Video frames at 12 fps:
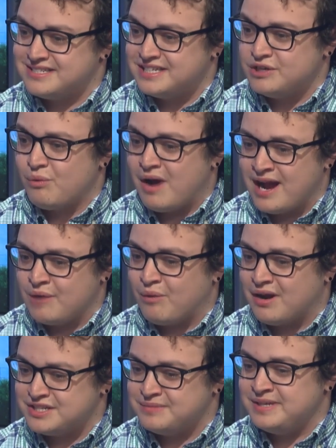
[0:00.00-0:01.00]
why I
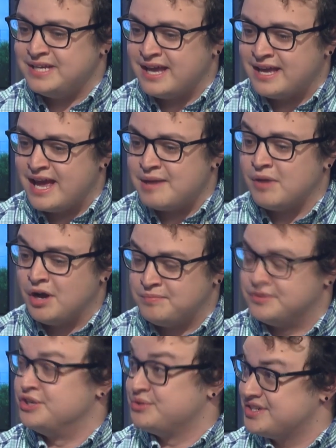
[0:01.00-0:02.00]
want to be a game
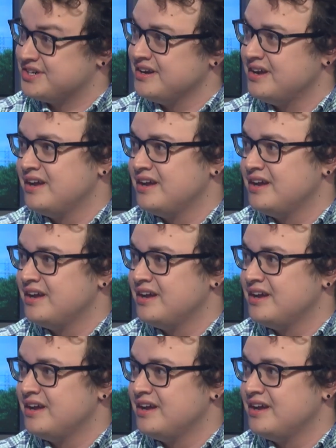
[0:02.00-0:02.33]
producer.